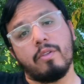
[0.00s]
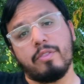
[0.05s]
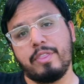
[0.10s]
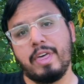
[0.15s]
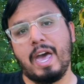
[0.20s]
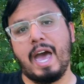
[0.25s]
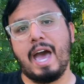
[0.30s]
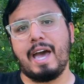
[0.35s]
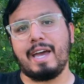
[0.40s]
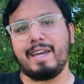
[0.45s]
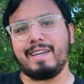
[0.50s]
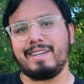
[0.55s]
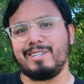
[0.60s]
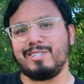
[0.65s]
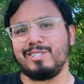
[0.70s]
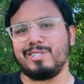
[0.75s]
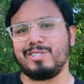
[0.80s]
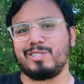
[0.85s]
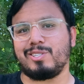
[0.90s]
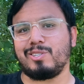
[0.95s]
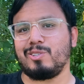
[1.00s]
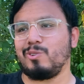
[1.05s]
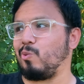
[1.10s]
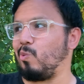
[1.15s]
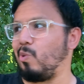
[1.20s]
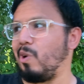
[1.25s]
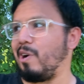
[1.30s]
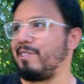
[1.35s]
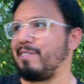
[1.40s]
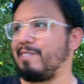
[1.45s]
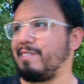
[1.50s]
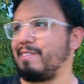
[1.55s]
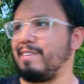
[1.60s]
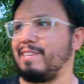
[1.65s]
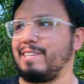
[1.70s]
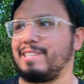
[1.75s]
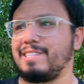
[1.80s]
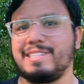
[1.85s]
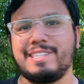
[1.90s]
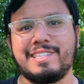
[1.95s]
that is what
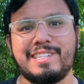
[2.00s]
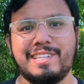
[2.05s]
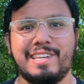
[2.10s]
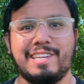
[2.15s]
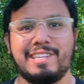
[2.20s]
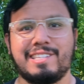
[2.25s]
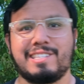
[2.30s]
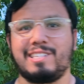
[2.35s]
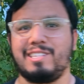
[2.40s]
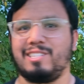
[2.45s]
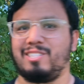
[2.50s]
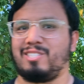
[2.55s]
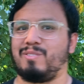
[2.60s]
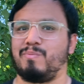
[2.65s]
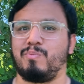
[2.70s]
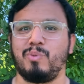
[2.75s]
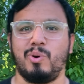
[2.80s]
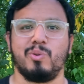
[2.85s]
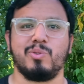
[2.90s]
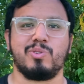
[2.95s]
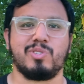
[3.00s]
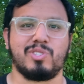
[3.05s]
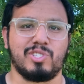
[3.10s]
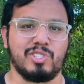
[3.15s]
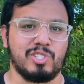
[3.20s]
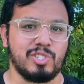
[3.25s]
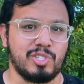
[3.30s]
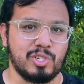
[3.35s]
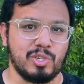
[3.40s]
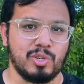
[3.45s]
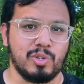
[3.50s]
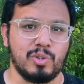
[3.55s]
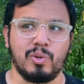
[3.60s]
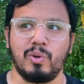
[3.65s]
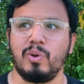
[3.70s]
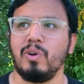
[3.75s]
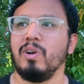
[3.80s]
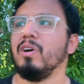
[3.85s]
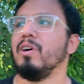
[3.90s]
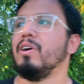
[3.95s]
this disc is supposed to
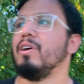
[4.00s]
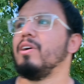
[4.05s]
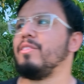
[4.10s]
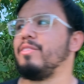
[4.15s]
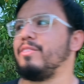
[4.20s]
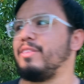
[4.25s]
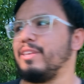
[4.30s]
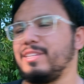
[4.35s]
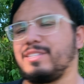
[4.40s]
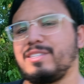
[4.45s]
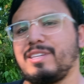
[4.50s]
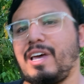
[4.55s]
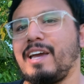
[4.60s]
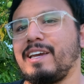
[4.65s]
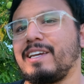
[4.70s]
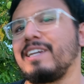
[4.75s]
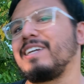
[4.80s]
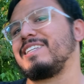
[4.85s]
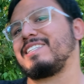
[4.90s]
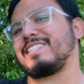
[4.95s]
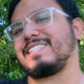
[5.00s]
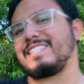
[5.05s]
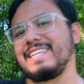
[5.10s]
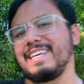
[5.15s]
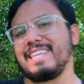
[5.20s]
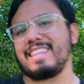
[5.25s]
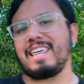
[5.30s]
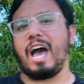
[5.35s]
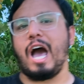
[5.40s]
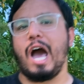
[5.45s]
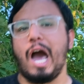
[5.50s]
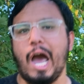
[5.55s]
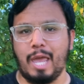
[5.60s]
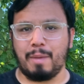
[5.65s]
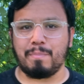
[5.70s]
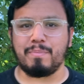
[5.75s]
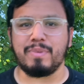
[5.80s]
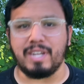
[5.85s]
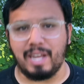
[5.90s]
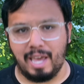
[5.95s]
do. This, I can see the
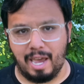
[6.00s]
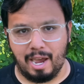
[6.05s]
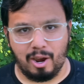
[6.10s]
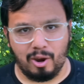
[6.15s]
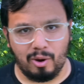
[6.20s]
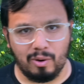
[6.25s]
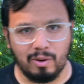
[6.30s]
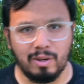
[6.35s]
hype now.